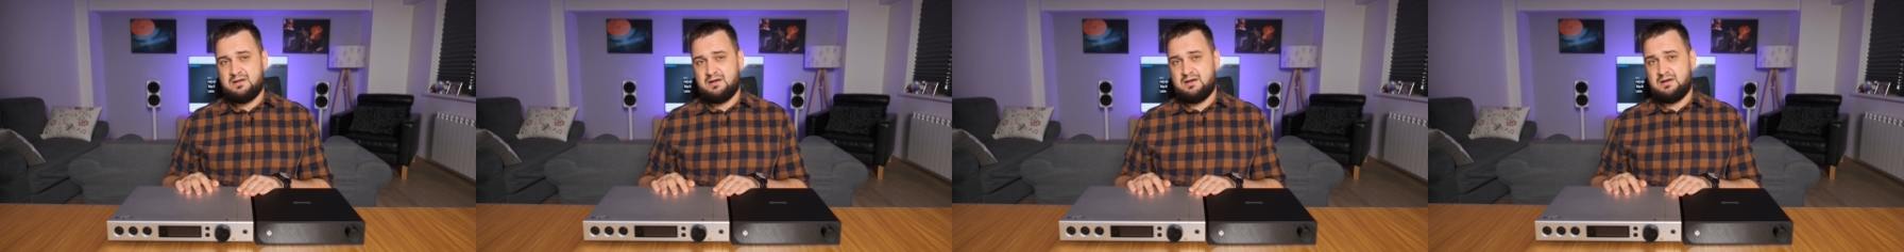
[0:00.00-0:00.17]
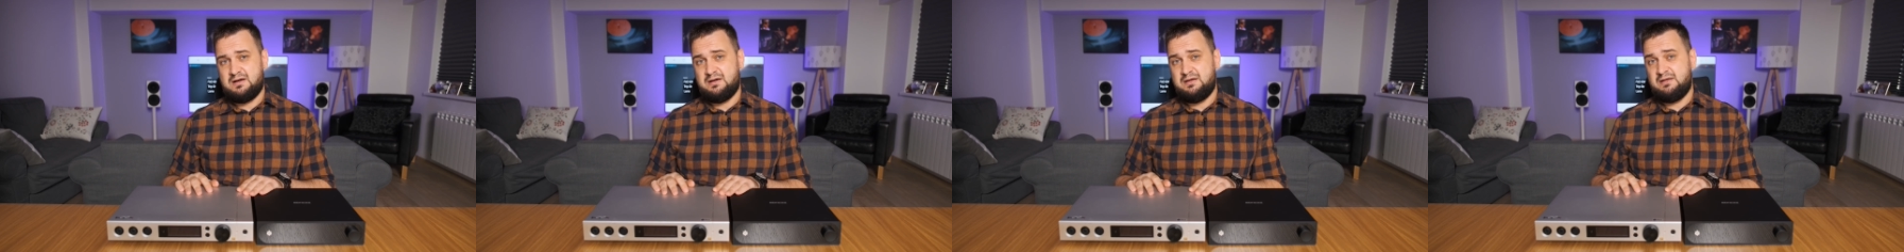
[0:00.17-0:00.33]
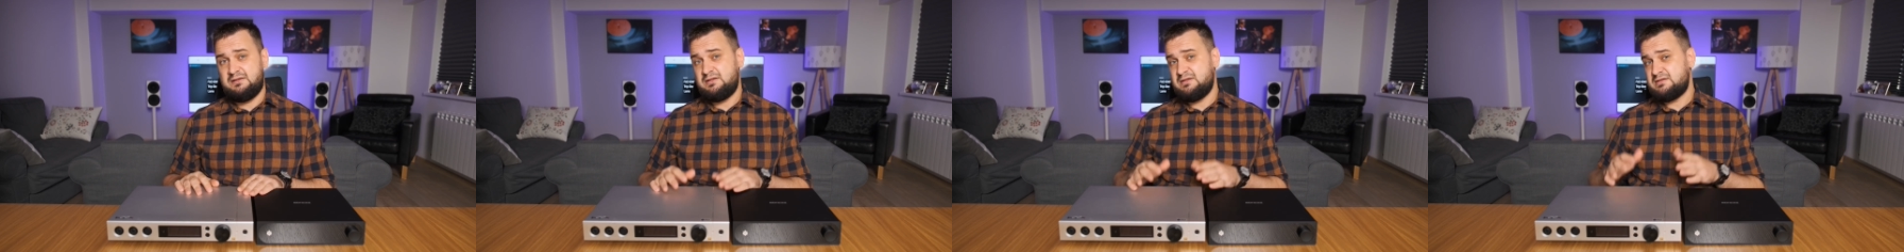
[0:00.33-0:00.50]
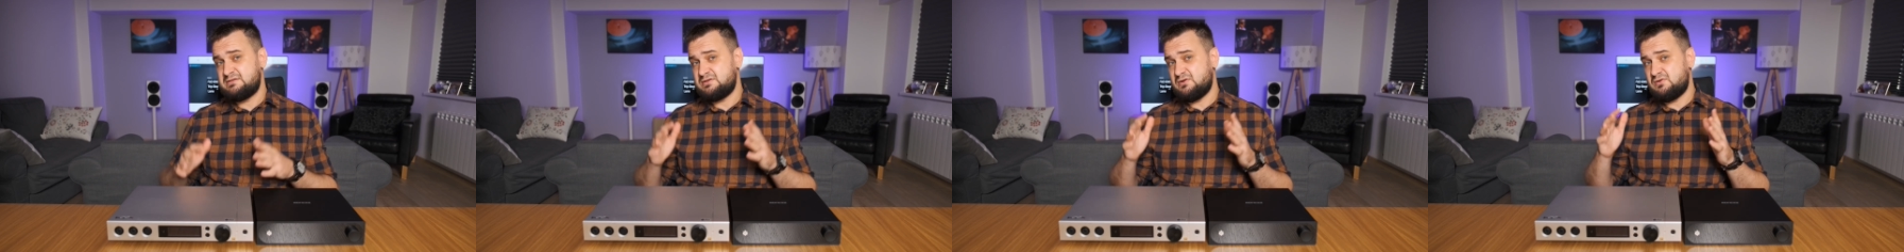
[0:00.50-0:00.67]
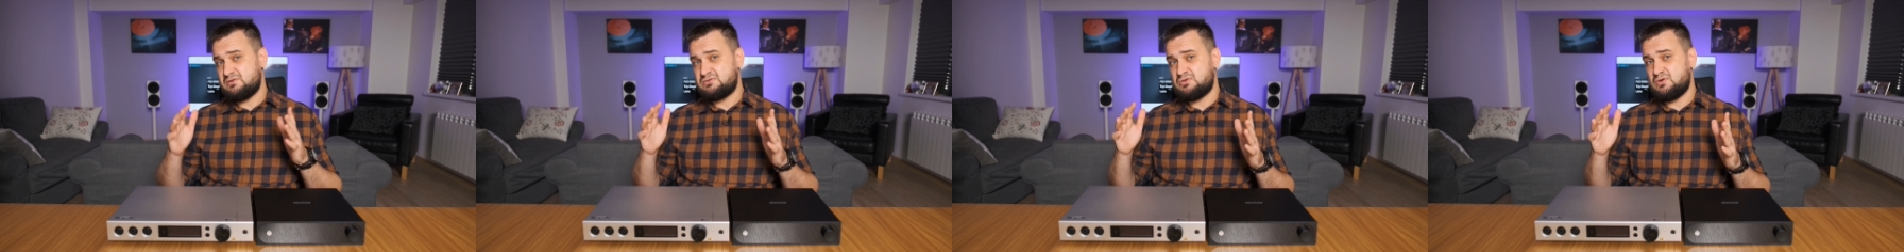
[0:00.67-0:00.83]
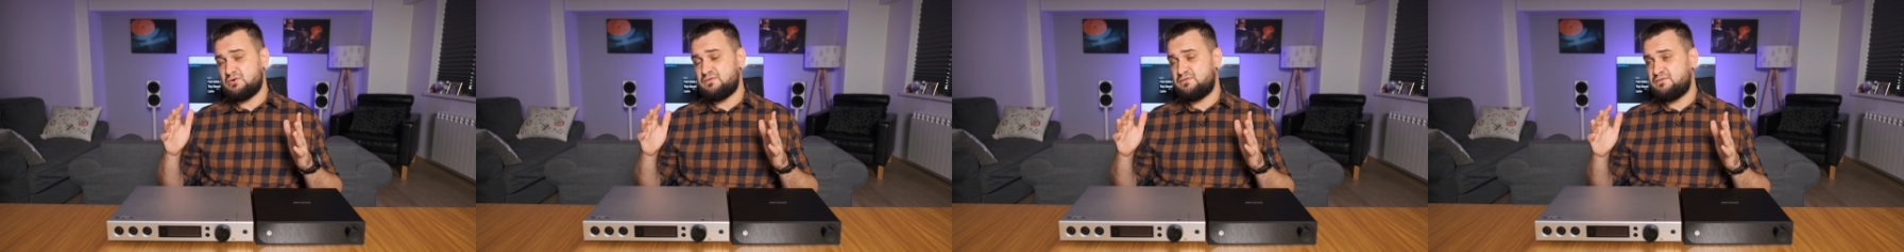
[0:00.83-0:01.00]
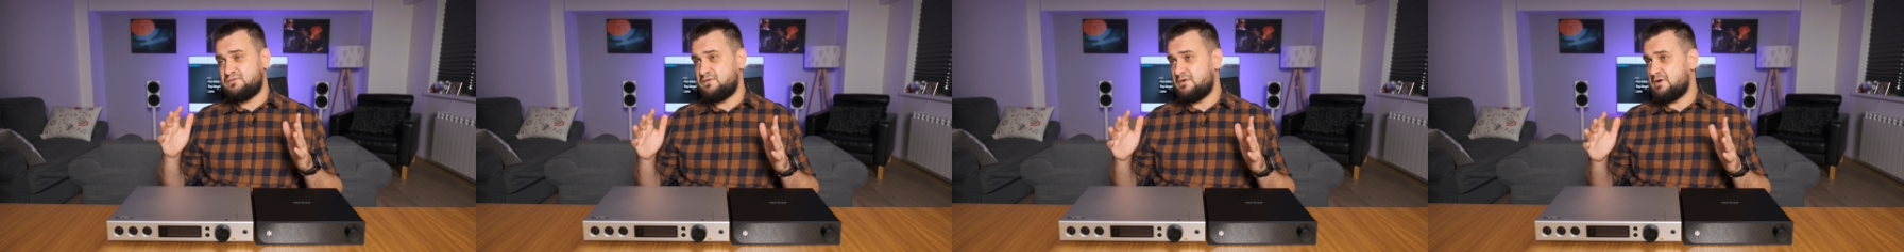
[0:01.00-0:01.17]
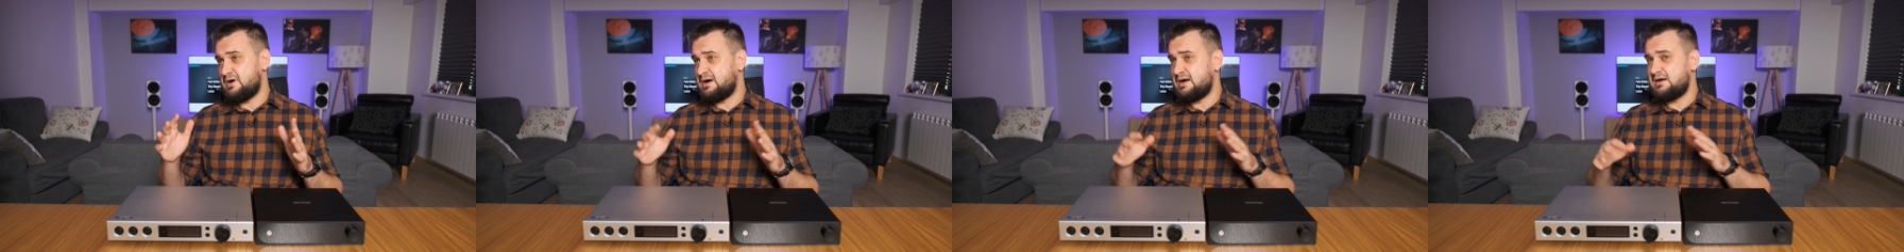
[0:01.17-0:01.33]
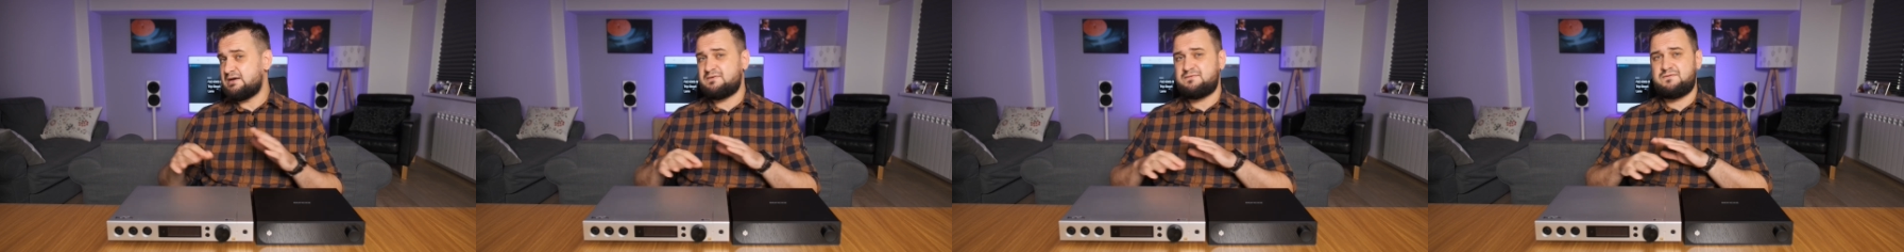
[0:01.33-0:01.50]
It is also
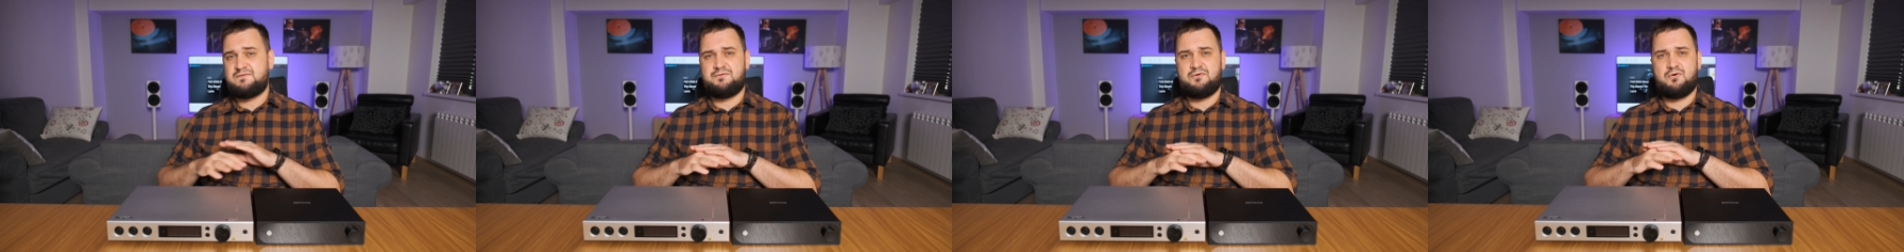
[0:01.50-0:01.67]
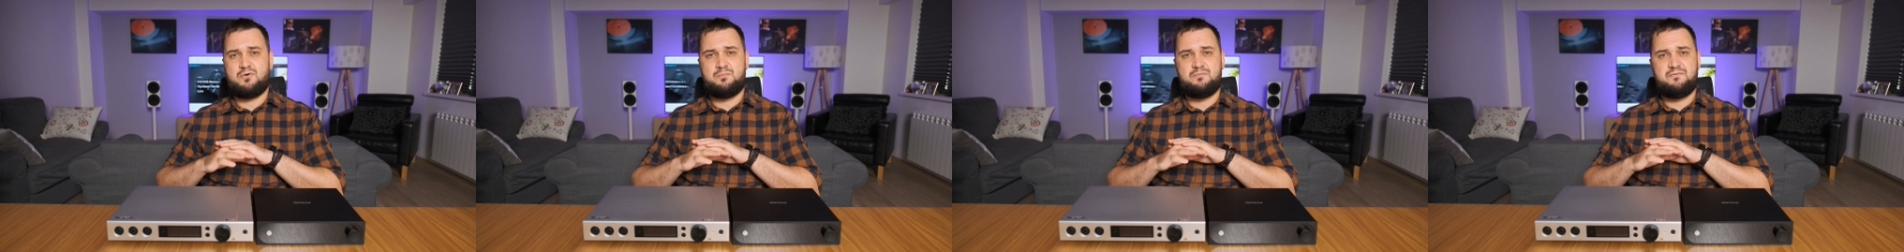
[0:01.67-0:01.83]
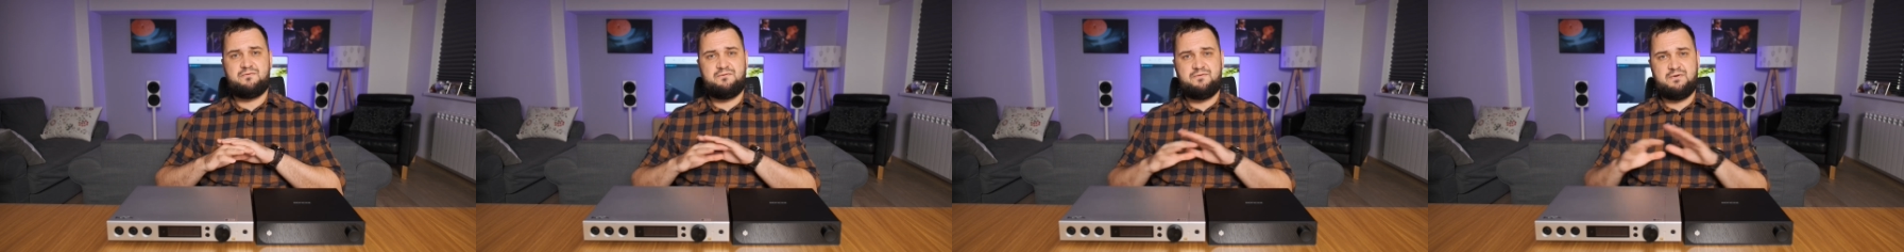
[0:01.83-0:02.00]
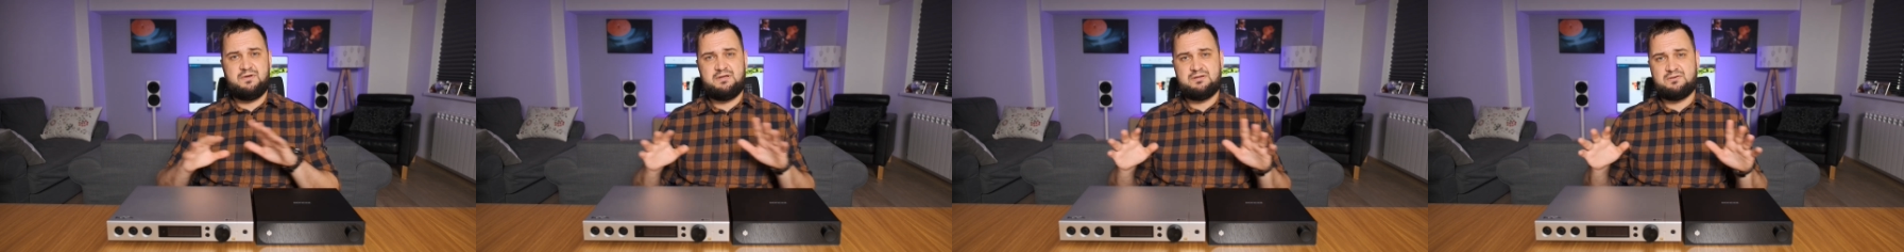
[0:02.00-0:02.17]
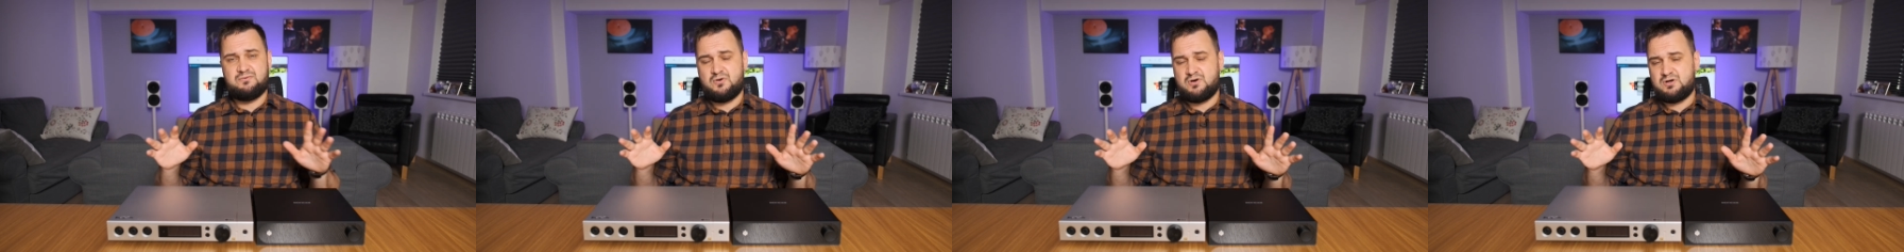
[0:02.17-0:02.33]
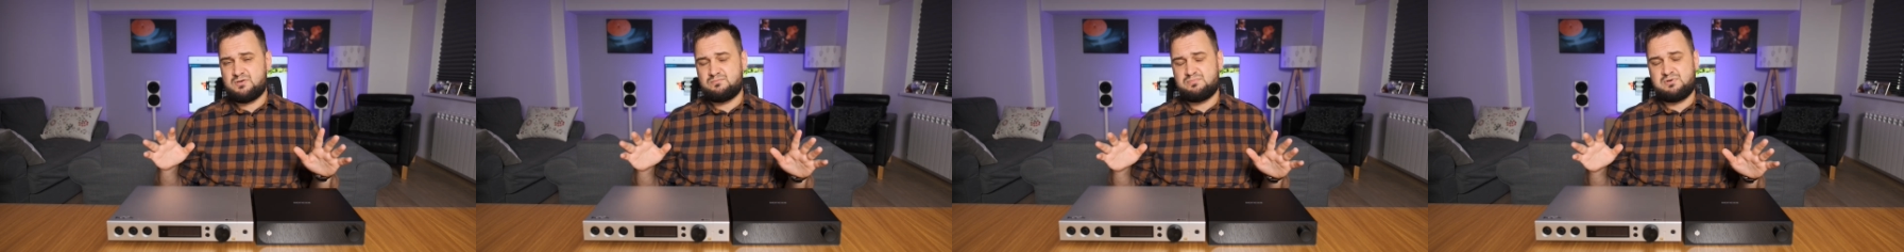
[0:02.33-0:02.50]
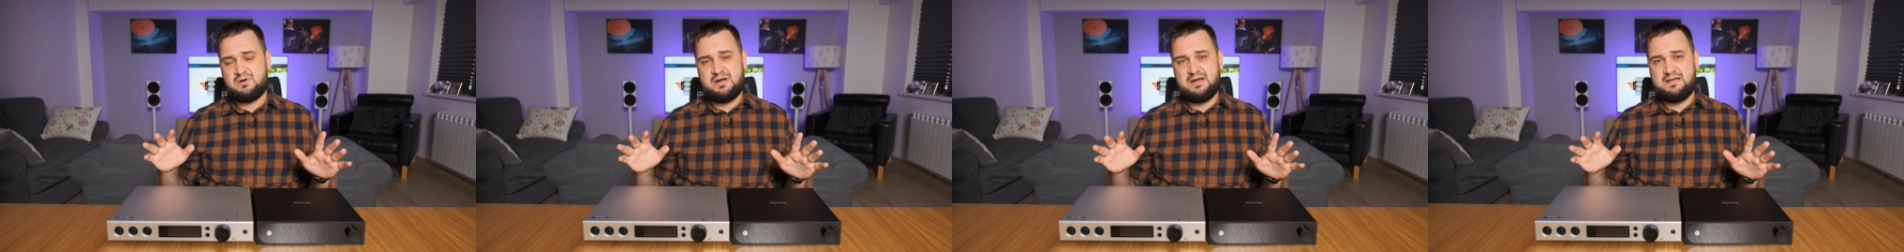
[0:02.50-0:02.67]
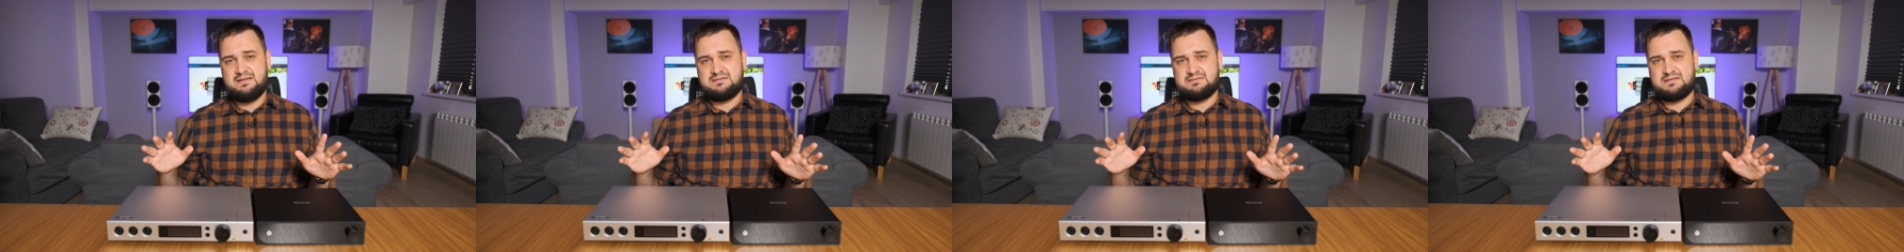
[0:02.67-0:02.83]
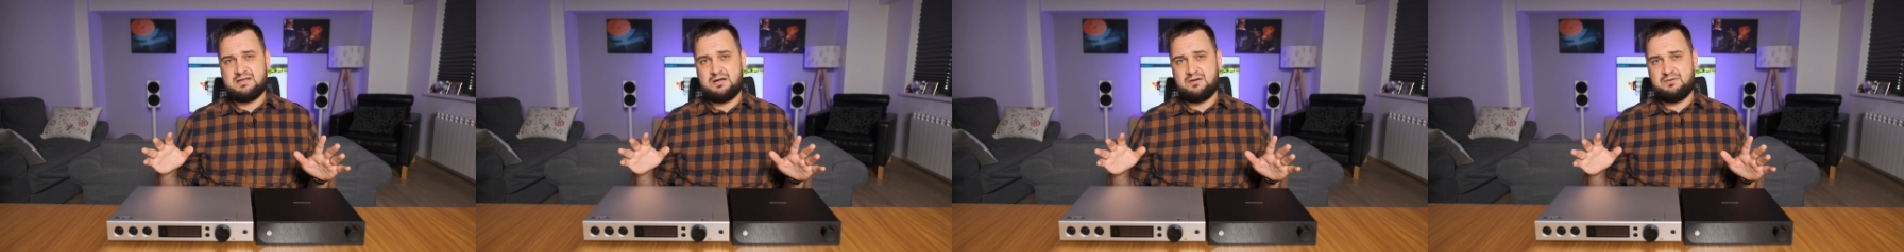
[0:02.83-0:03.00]
far from thin or
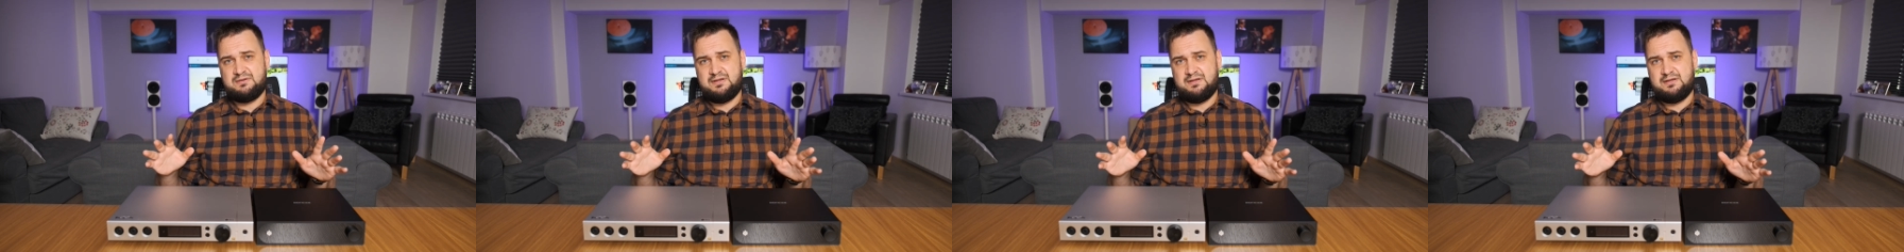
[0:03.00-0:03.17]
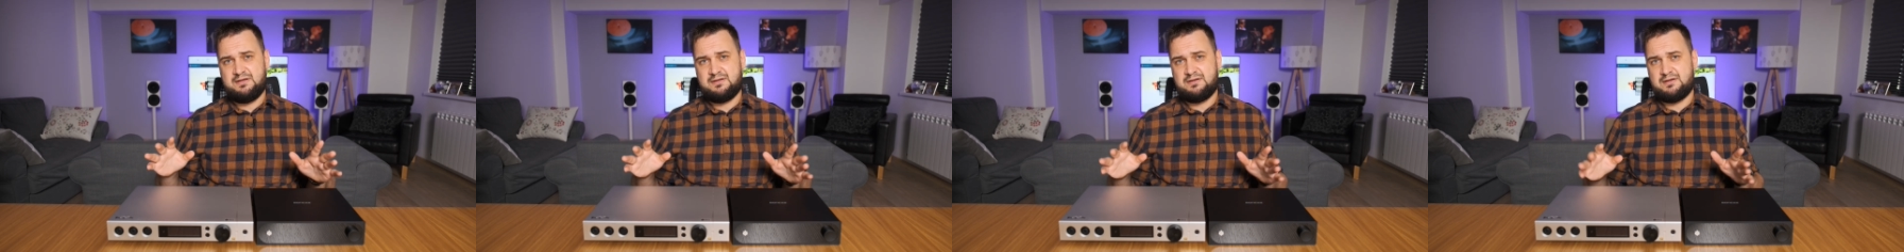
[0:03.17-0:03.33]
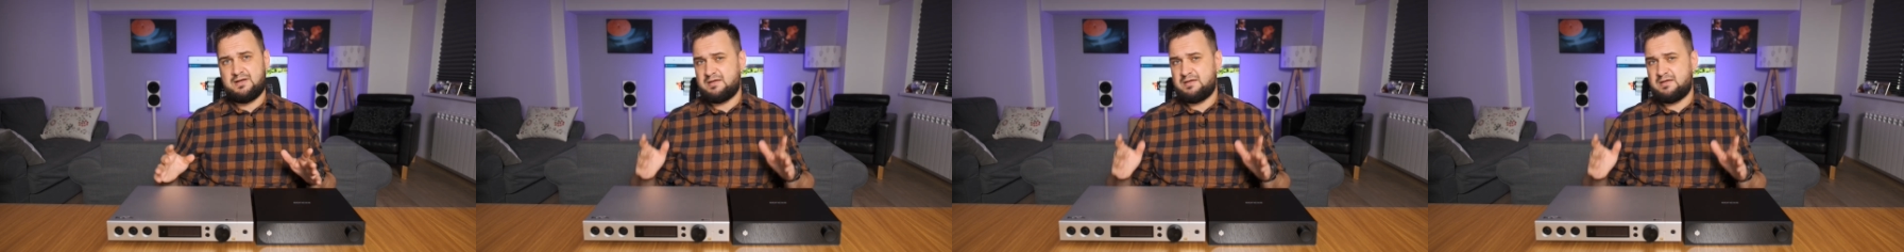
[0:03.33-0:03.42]
bright sounding.